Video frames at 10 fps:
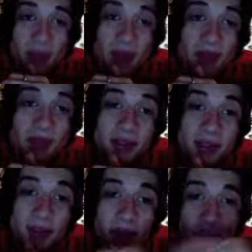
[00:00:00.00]
The
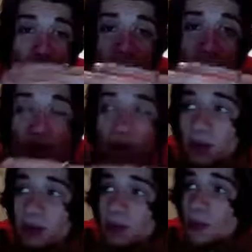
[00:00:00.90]
easiest way right
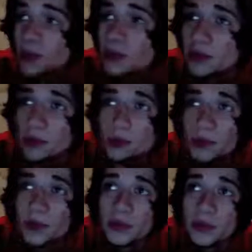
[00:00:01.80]
now to probably
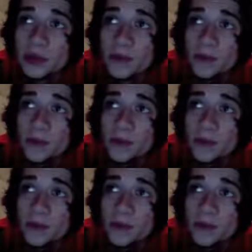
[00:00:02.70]
boost